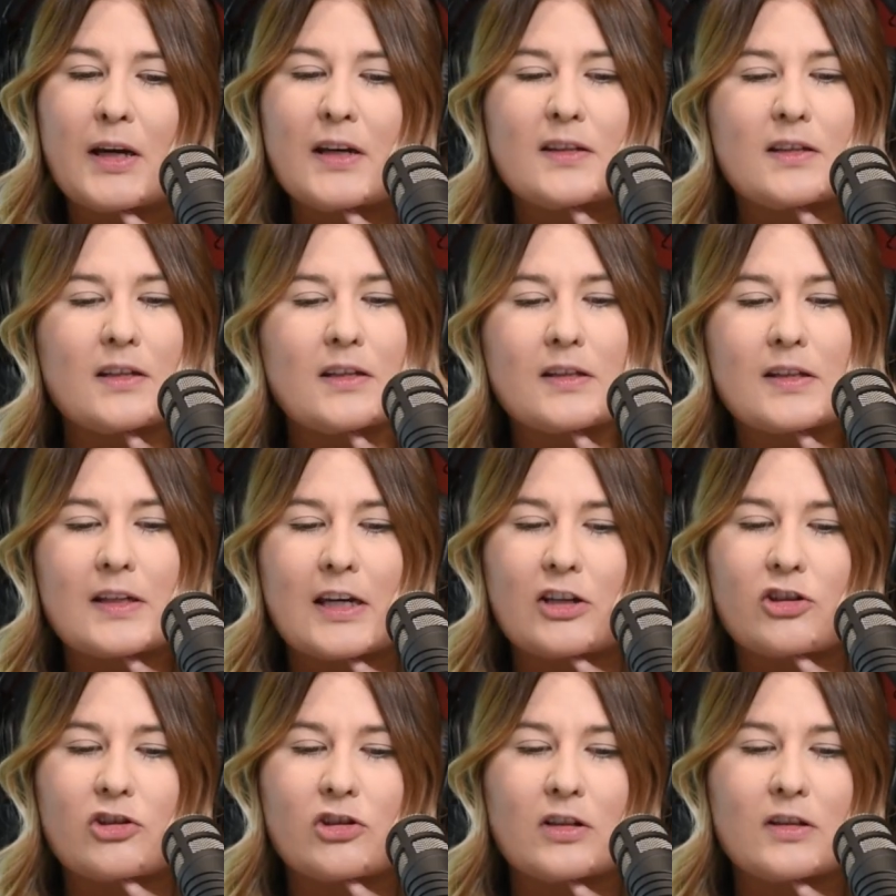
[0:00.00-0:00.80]
Basins,
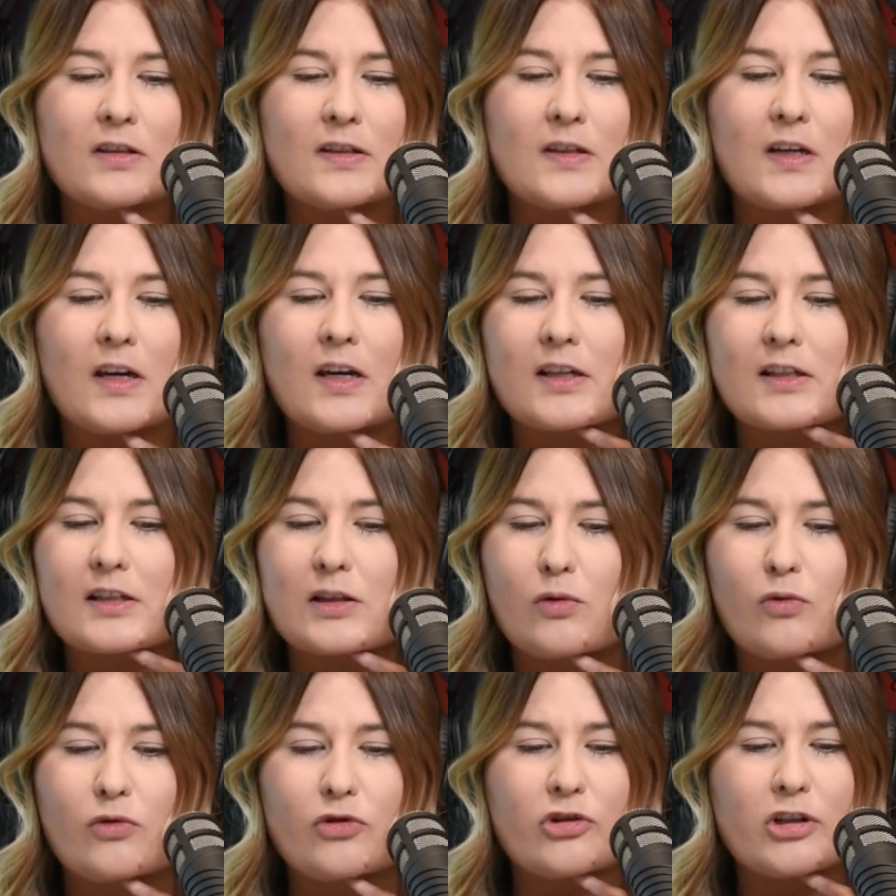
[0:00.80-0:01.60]
kitchen sinks,
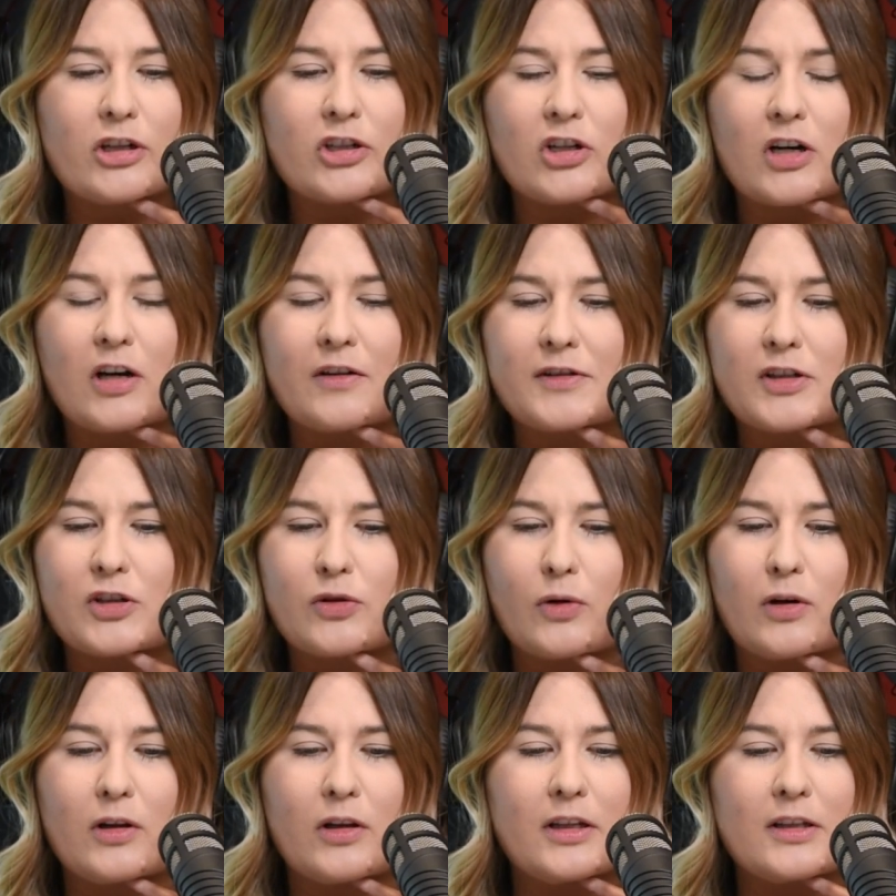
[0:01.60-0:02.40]
laundry troughs,
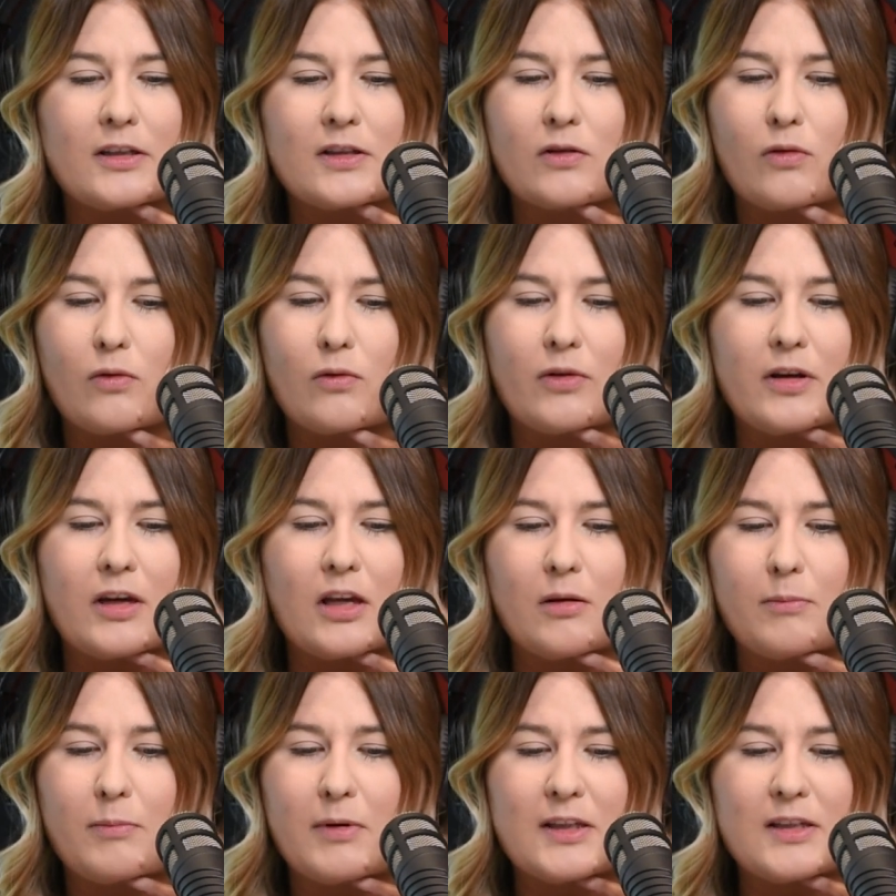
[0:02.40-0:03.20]
toilets, all the
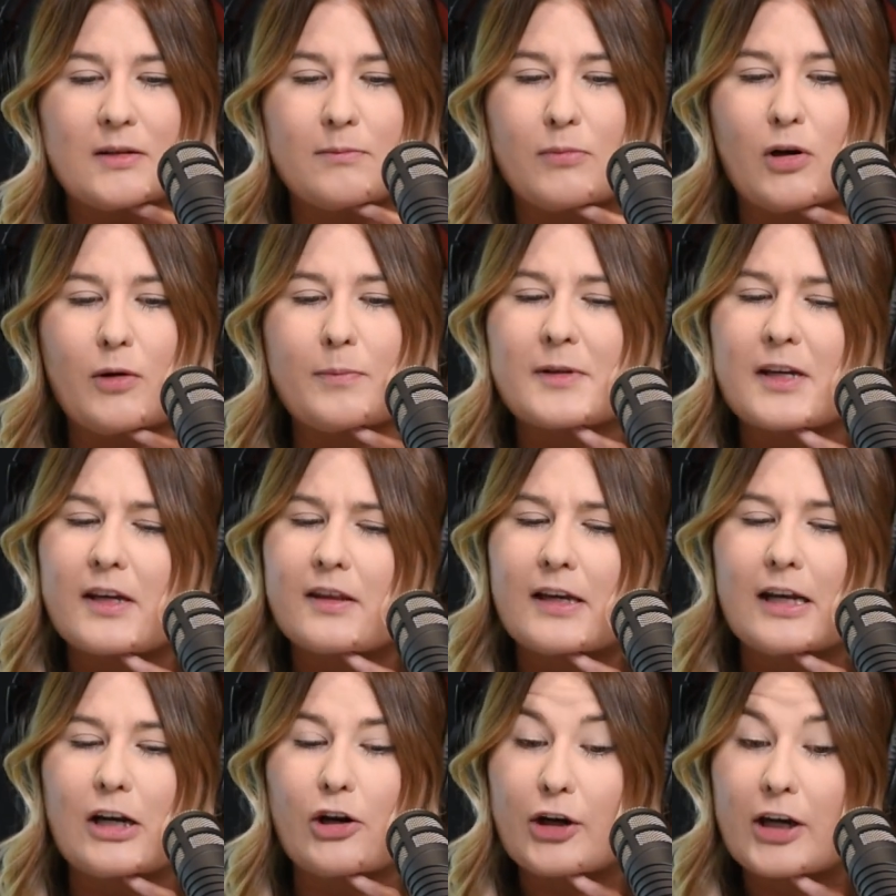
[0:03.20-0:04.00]
other bits and bobs,
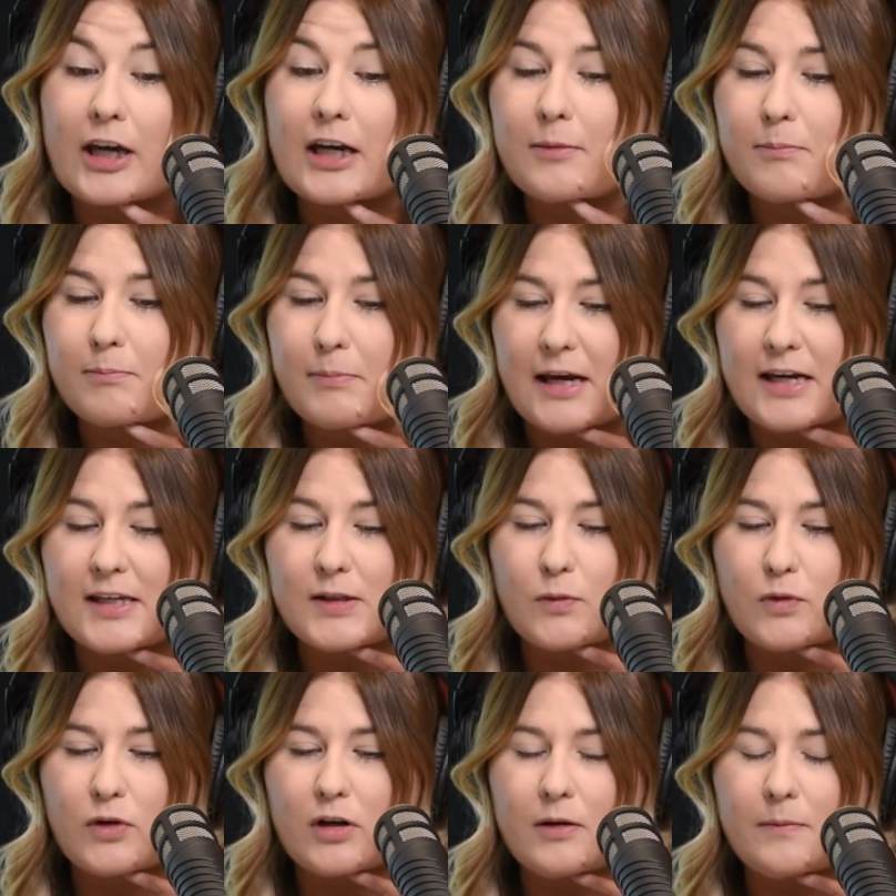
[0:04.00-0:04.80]
and they're located in
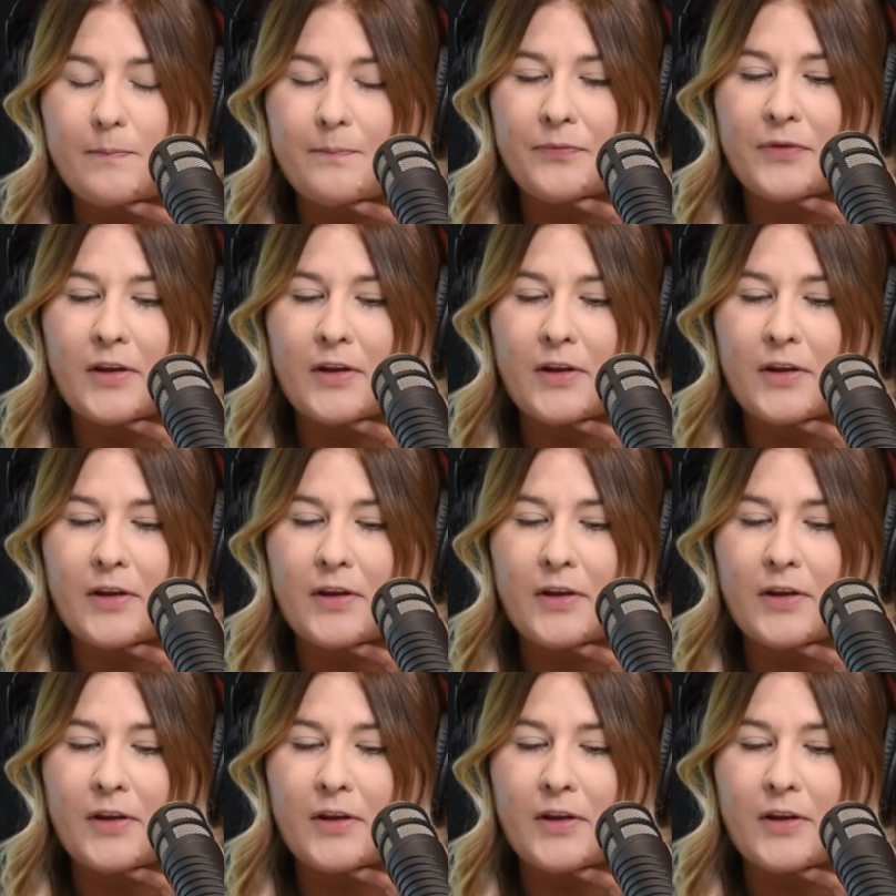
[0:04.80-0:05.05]
Bayswater.